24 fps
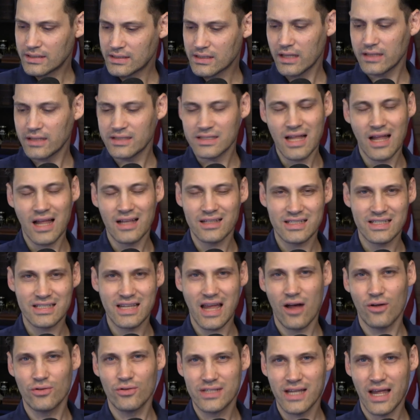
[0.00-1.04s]
it's not
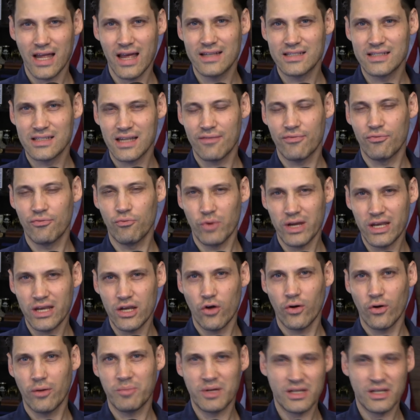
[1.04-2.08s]
sounds as if we
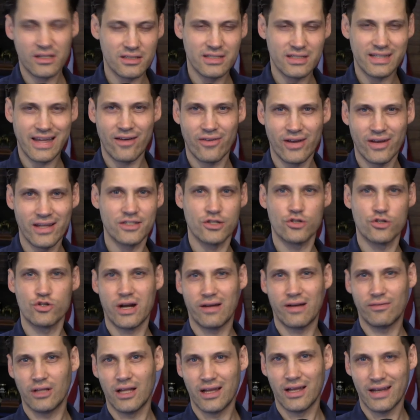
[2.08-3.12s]
know it, because sound has to
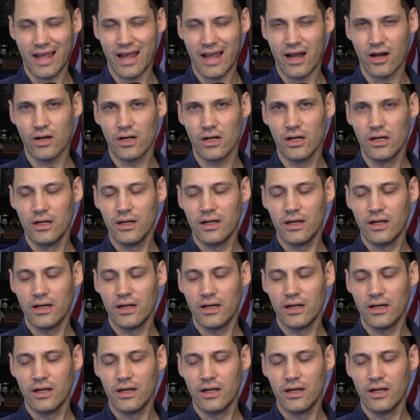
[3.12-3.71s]
travel on air.